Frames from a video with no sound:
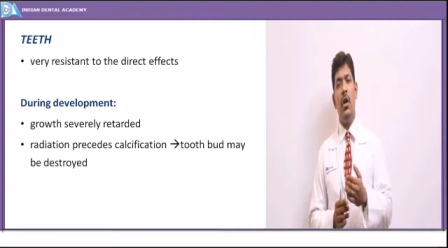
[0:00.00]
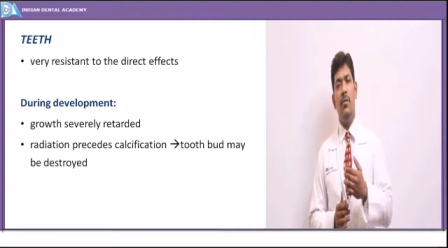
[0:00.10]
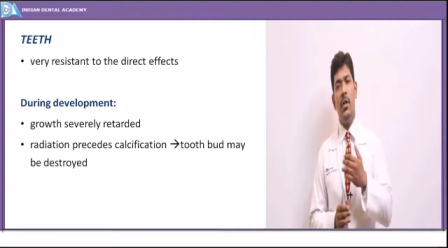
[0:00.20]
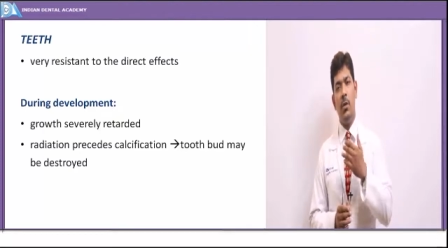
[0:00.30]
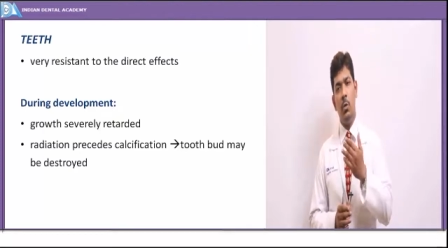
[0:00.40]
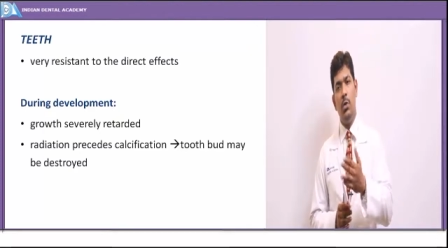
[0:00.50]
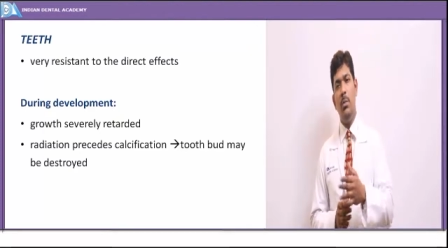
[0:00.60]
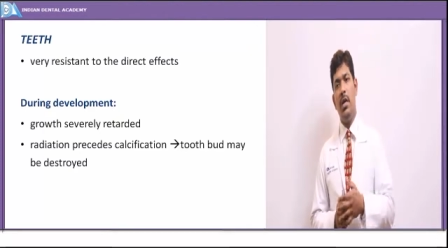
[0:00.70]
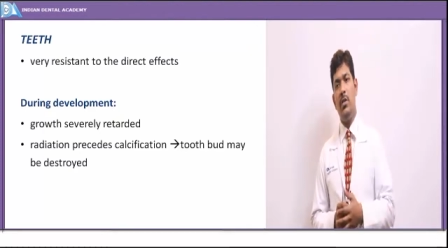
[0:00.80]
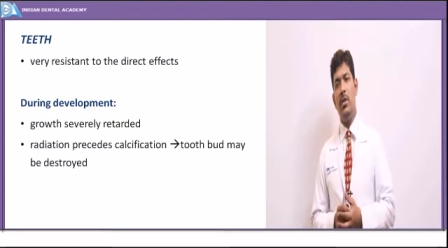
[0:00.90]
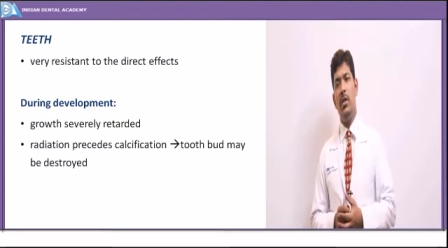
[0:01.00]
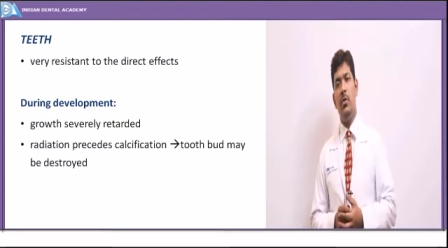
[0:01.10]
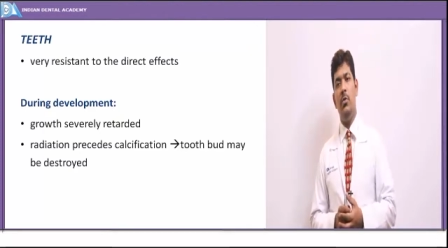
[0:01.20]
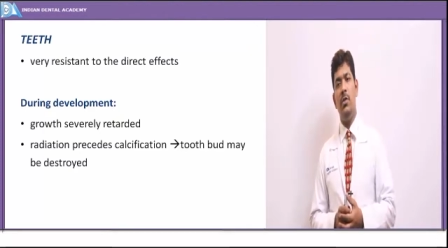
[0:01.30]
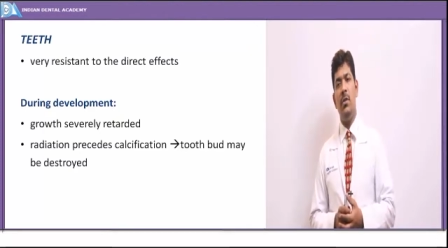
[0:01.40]
of the tooth buds or
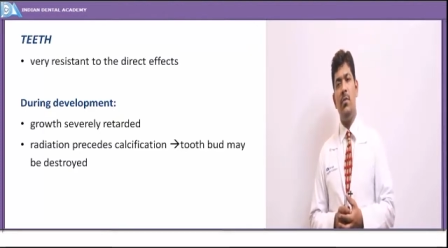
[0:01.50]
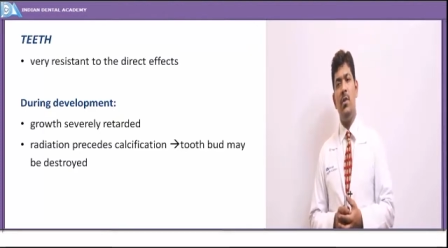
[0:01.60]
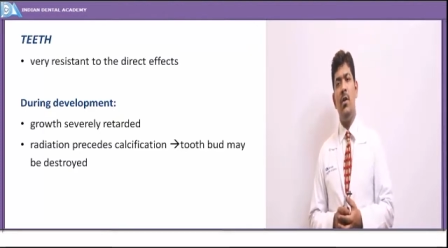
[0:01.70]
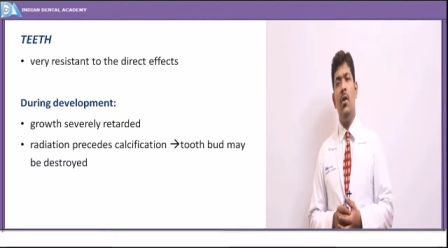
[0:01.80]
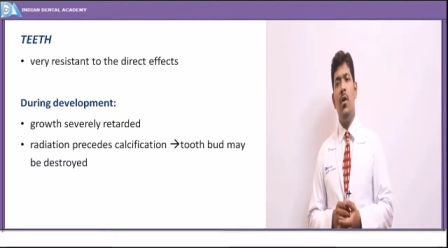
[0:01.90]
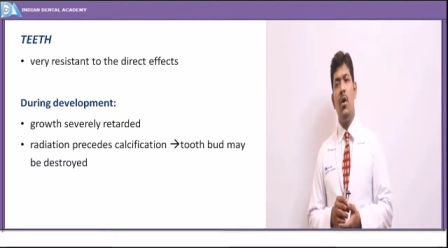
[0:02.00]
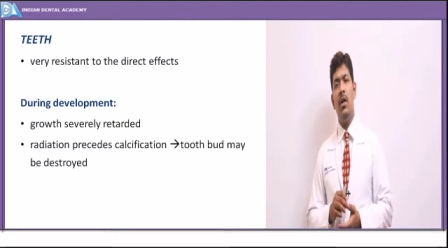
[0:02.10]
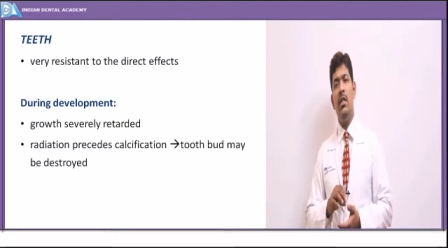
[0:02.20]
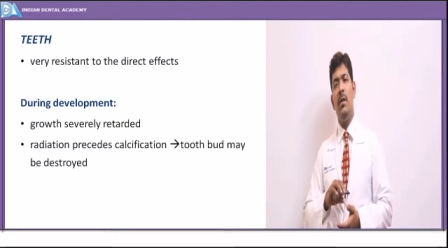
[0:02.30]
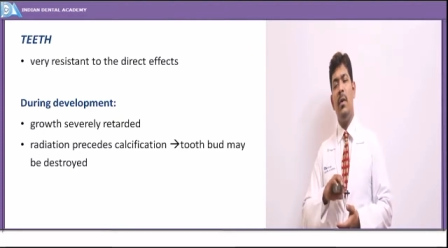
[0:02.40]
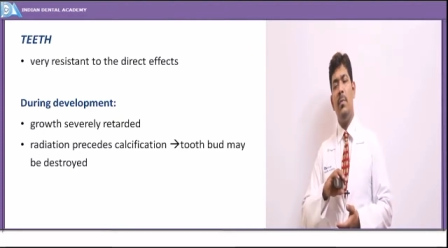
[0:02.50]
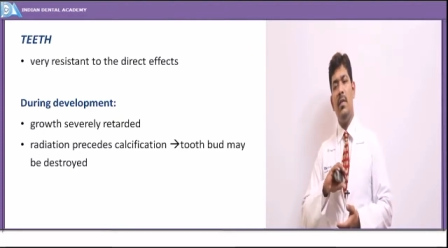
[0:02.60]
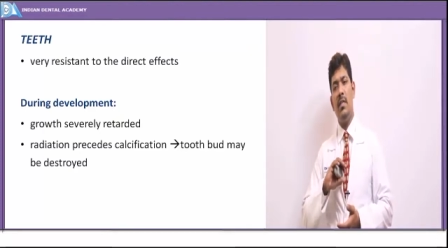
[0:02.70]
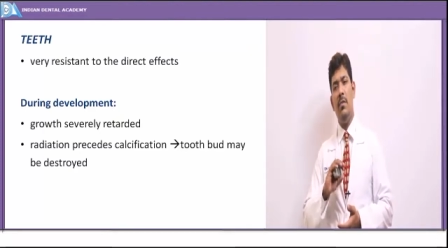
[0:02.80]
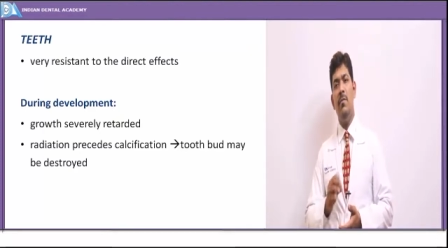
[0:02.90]
the tooth germs or they might
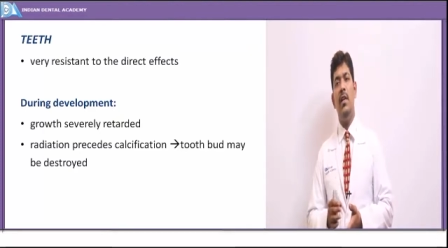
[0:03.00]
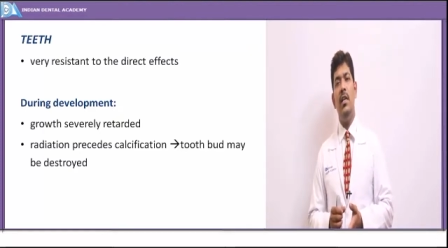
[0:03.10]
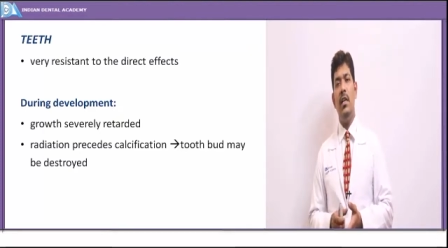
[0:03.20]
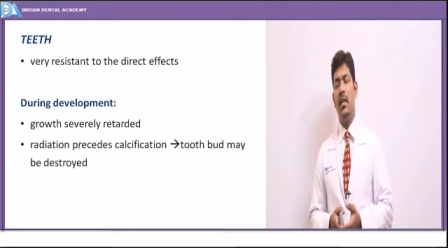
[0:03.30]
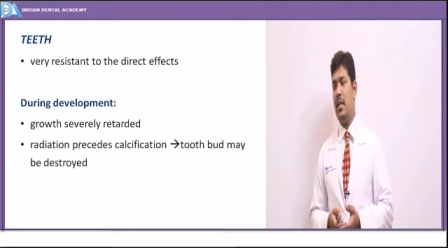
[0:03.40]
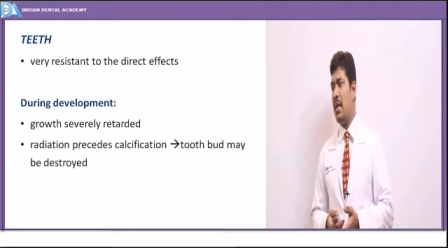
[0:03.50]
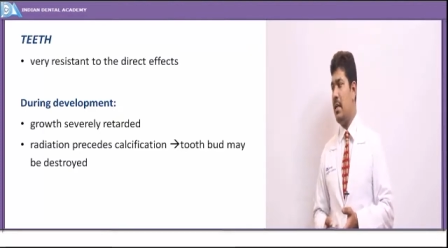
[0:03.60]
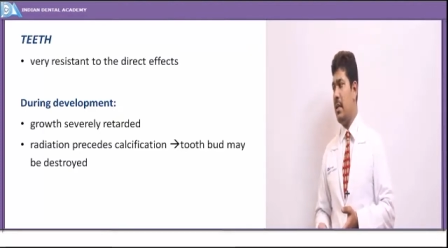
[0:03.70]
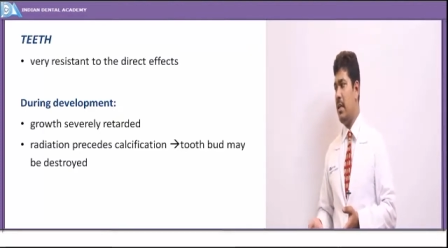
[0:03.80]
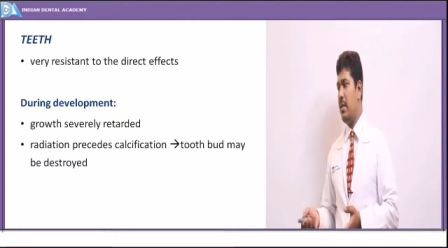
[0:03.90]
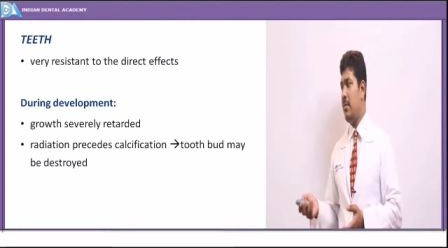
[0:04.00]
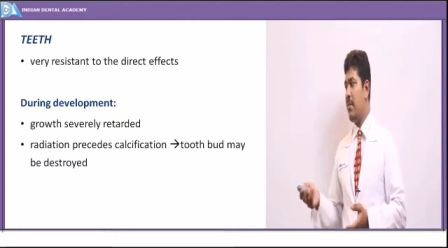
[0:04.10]
be severely retarded